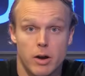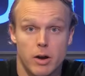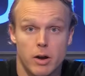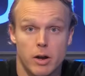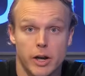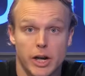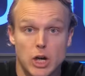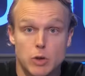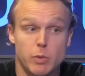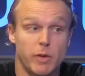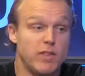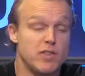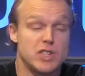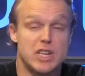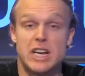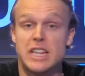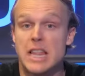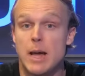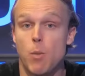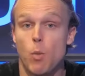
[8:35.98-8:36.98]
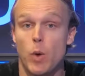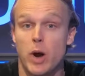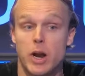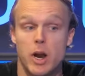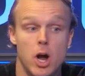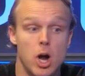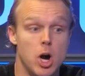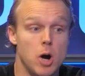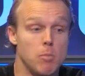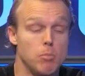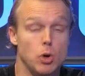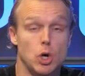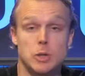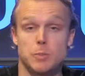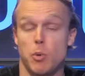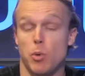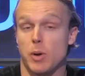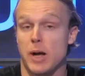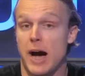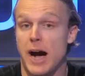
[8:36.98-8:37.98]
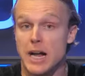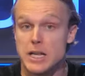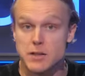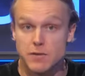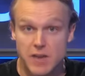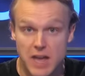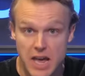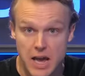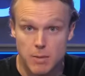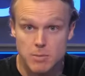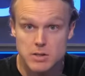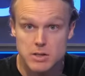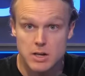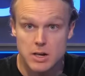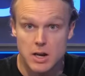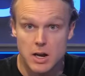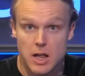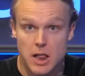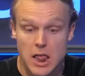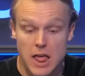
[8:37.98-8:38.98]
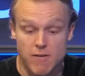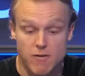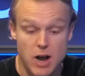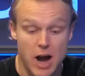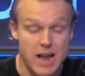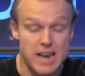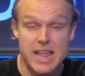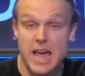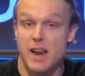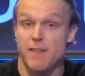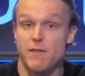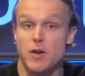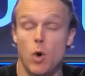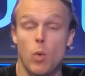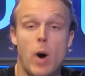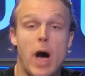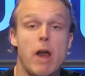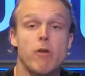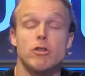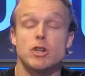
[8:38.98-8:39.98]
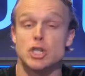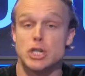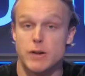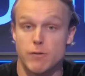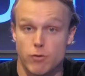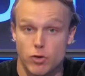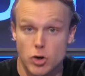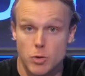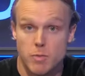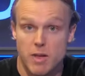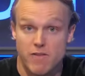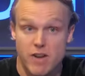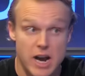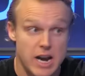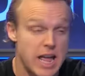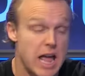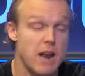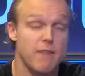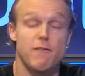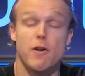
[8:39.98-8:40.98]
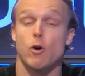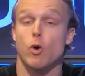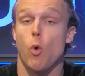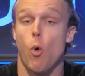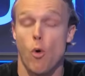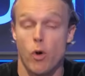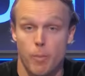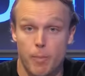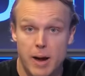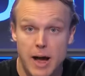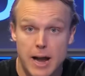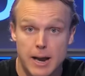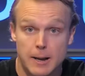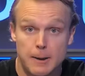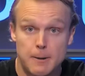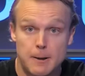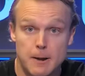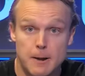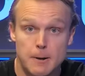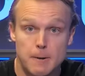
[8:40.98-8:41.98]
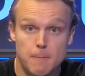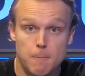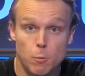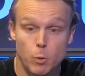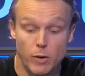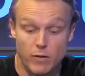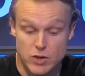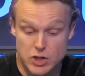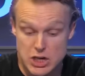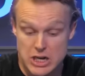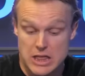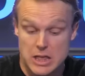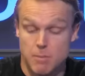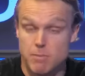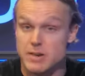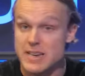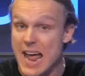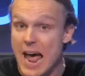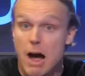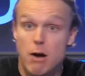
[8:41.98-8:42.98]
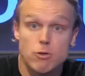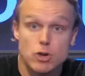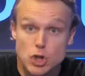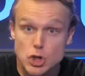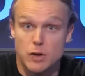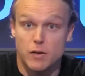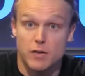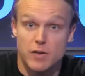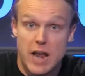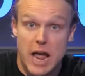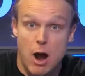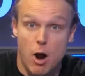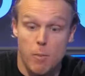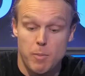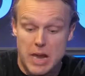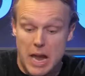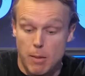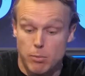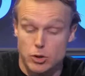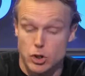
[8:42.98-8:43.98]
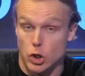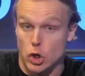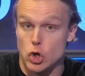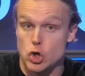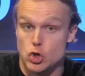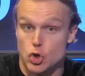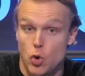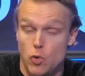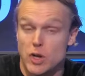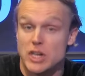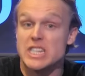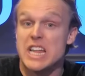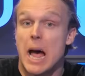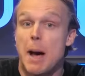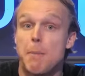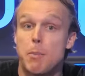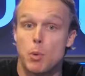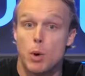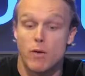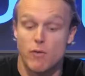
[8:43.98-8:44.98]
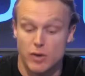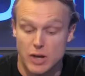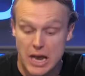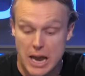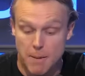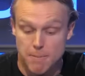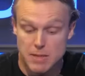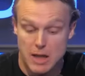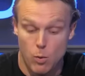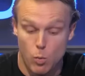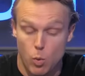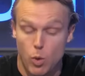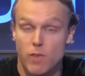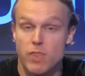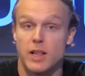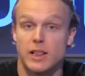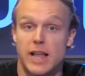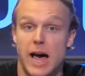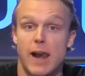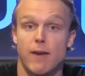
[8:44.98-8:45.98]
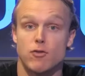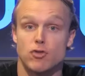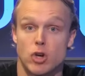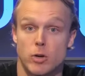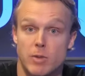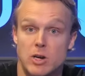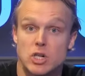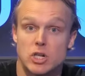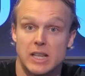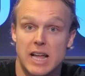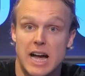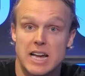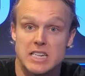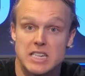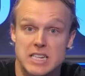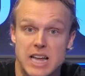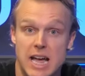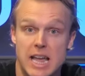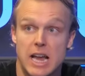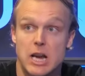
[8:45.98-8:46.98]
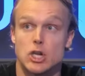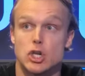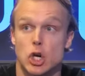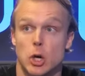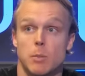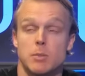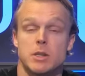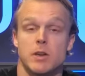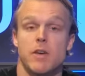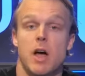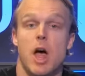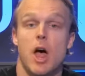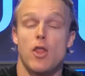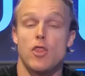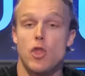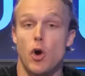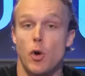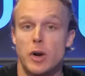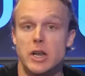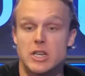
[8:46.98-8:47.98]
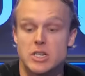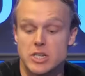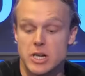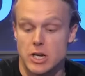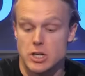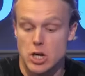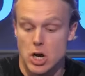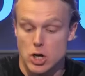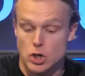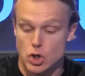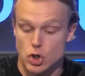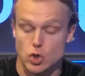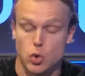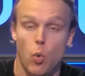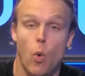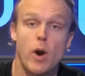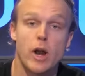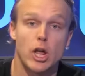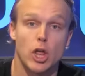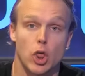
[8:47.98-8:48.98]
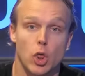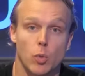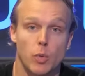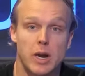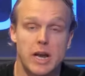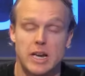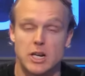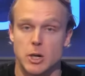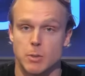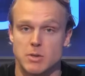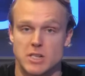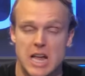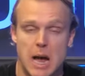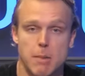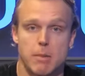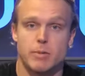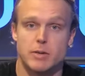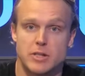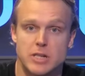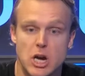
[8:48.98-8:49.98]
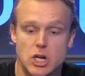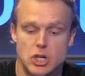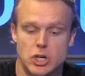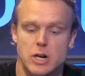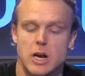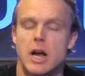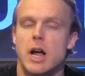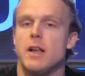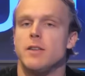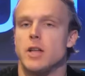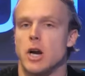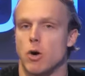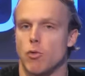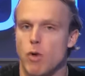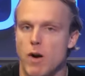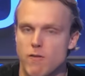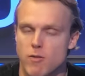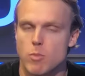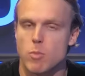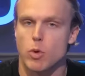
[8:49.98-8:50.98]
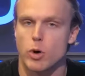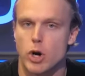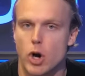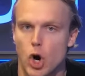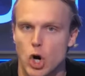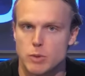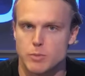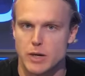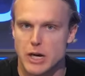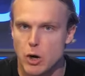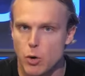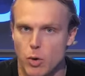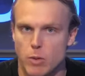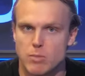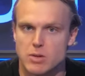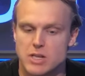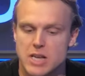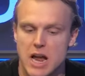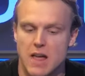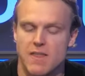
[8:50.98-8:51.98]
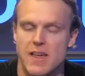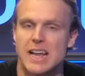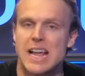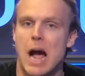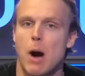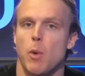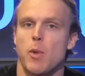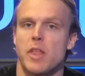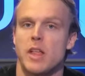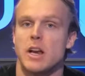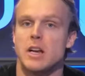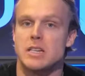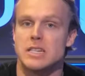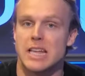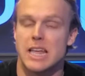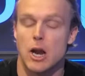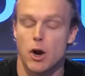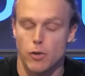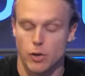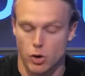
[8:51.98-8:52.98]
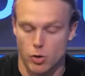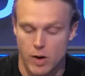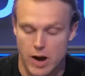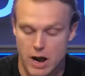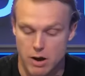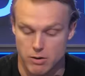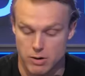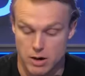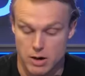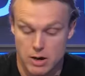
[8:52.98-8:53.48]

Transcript: Because we've seen them win multiple kinds of games. They've got an NFL wide receiver room. They've got an NFL quarterback. We've seen them downshift now and be able to control the tempo of a game. They won the line of scrimmage last night in terms of 36 to 23 in terms of time of possession. They didn't run for more yards, but you hear what I'm saying. They got what they needed to get on the ground.